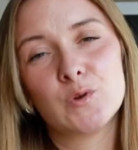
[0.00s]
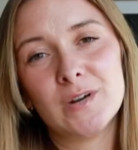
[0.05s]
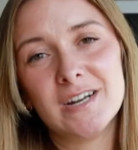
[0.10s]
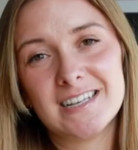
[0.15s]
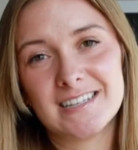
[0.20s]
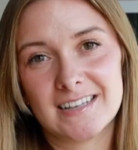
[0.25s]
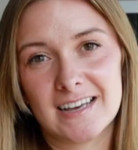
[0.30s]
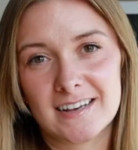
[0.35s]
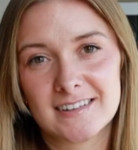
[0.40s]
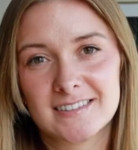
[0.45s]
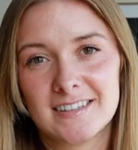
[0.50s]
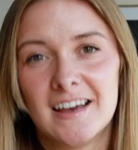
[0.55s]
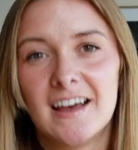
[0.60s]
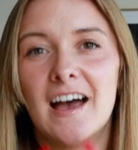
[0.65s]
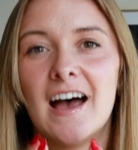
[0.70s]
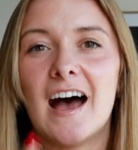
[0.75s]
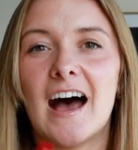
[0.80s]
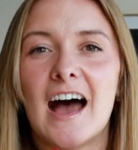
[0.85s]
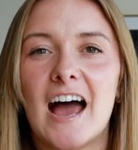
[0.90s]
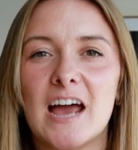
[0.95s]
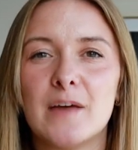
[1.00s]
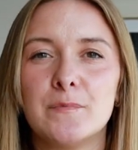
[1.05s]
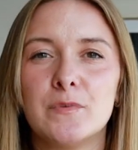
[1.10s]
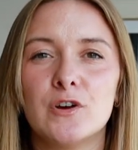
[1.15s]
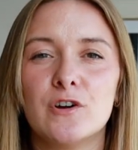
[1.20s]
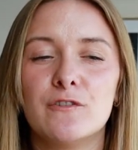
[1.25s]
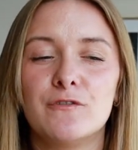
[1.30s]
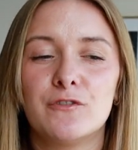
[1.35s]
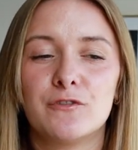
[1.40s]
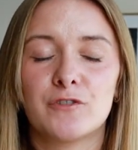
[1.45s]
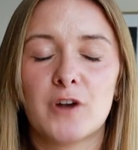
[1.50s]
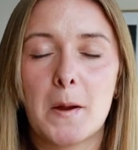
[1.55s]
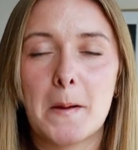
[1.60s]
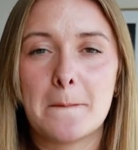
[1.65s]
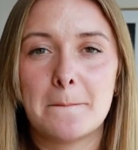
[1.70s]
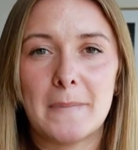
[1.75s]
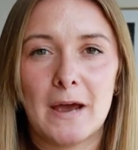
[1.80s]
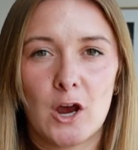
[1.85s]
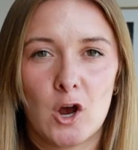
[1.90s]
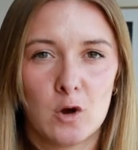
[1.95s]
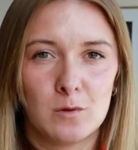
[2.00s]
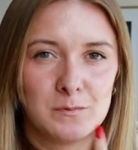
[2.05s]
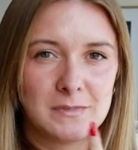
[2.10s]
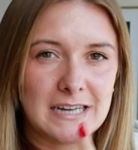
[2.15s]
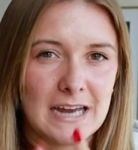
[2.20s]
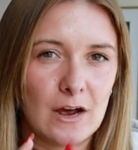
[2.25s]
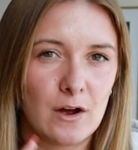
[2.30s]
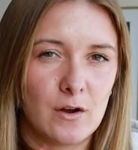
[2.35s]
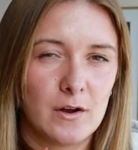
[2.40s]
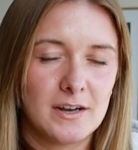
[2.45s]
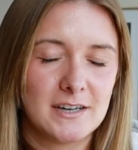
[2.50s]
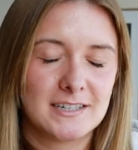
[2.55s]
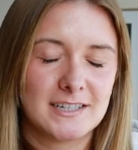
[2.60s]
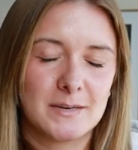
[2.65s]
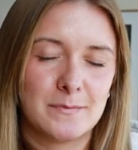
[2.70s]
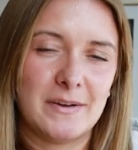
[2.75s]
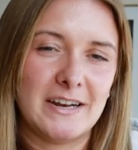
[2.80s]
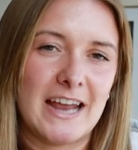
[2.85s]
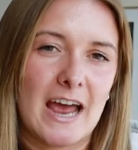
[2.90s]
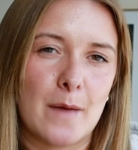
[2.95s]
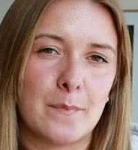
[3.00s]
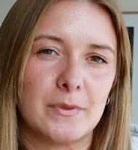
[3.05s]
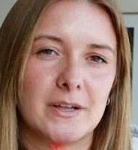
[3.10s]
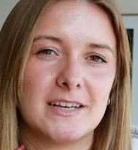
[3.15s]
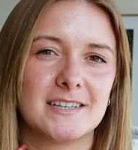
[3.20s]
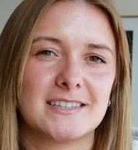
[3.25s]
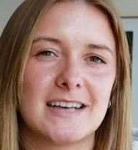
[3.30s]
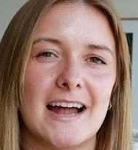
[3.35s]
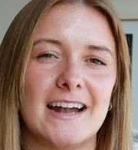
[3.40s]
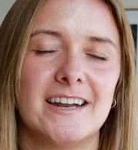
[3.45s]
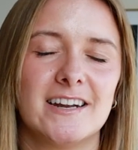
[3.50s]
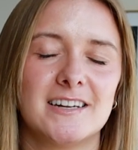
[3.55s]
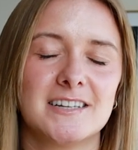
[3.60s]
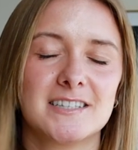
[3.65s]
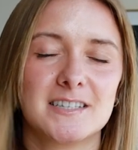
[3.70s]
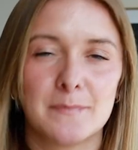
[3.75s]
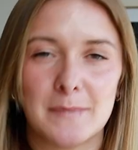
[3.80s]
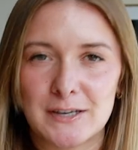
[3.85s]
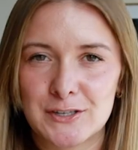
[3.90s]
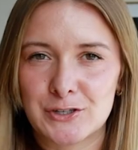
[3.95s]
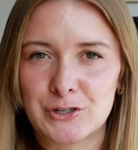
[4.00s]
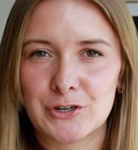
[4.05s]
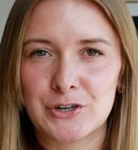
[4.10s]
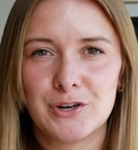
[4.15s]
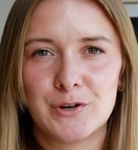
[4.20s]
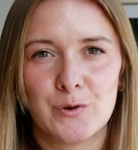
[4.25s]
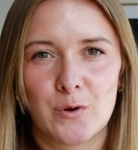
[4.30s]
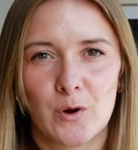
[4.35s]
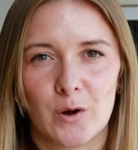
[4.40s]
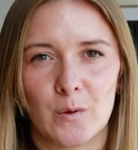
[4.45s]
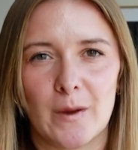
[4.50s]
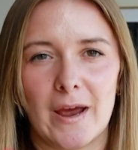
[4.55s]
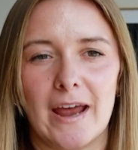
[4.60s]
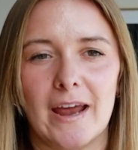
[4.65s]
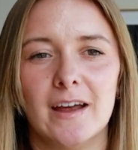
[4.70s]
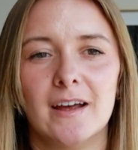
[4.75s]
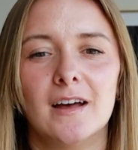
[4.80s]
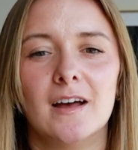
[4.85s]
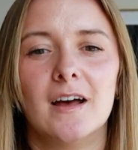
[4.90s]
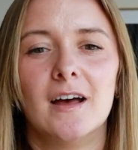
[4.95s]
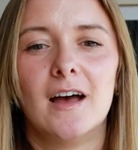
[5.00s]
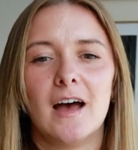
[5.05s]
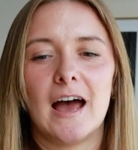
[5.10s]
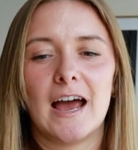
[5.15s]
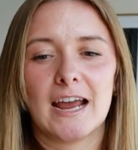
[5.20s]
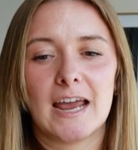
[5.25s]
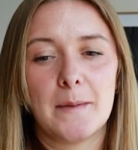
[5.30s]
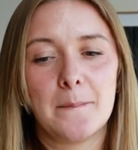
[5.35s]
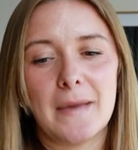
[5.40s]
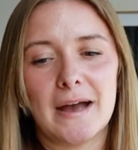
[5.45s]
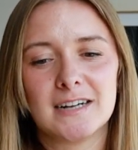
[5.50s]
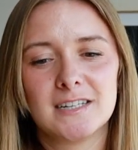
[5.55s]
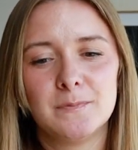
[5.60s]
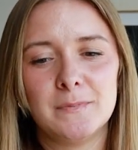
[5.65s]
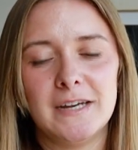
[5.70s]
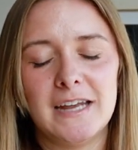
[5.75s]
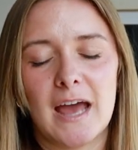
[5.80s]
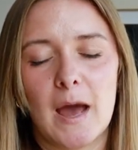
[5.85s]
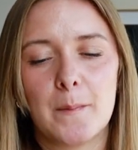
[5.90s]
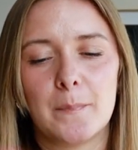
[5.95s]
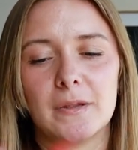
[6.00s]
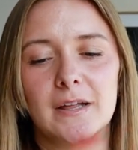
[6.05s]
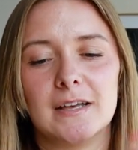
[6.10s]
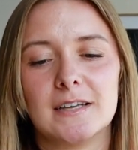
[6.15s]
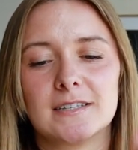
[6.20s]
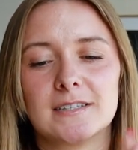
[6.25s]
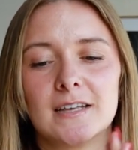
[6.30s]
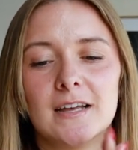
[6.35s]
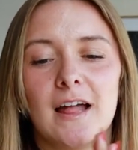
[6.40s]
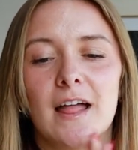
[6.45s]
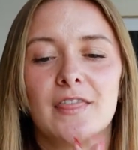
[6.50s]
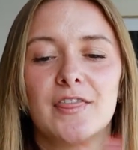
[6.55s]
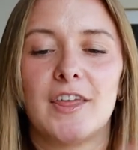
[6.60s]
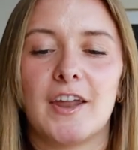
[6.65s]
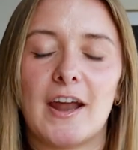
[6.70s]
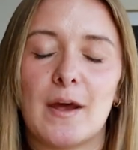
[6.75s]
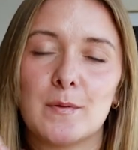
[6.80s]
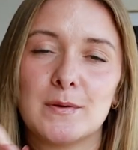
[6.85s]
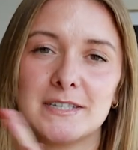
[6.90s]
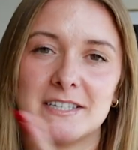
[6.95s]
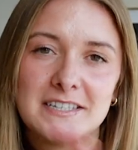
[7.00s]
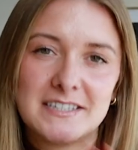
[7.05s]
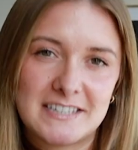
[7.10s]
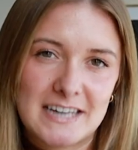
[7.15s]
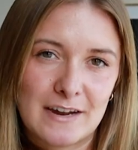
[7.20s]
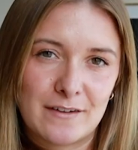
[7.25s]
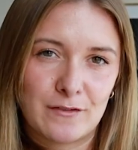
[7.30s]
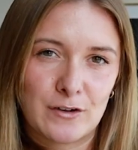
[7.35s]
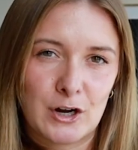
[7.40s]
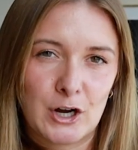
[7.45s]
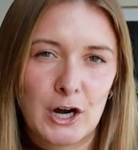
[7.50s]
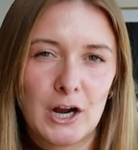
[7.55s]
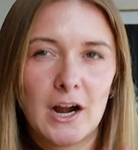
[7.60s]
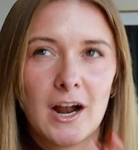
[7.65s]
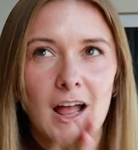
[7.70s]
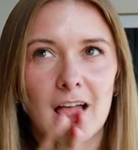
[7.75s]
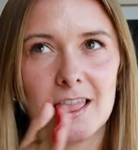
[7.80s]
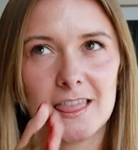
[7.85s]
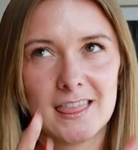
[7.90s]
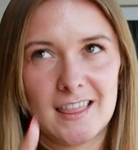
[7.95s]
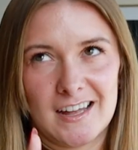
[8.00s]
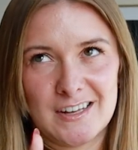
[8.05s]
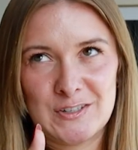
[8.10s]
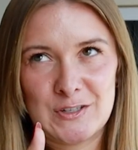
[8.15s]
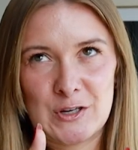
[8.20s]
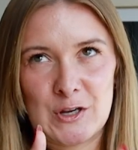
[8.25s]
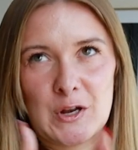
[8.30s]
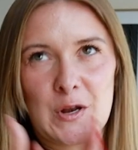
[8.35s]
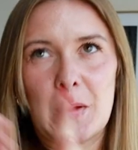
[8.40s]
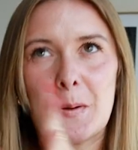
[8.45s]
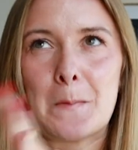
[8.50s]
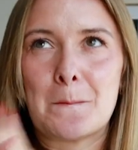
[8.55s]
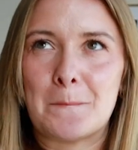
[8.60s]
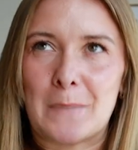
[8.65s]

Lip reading: 26. I moved from my hometown to Minneapolis. I did a semester in Norway. I came back to Minneapolis, then I was in Denver, London,